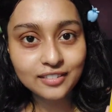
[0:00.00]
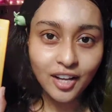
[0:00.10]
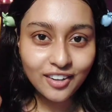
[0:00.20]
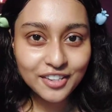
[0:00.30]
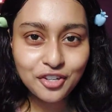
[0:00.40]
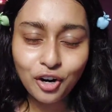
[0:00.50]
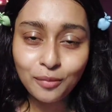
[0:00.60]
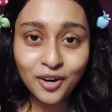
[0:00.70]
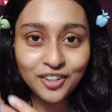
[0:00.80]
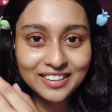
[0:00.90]
Now let's talk
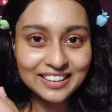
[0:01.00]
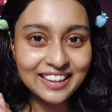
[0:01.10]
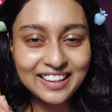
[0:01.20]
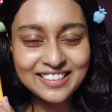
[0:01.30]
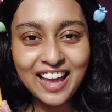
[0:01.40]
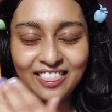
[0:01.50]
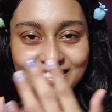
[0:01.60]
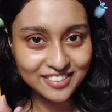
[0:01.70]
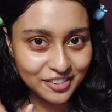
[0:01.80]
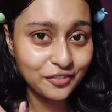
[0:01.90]
about this and the
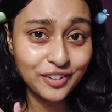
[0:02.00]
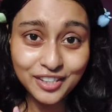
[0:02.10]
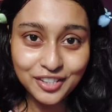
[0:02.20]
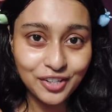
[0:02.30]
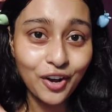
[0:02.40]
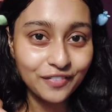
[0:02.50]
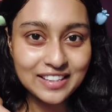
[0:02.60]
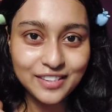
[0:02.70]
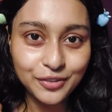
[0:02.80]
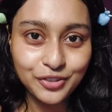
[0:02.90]
sunscreen filters of
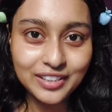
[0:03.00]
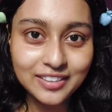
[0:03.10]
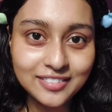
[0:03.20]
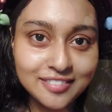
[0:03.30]
this sunscreen.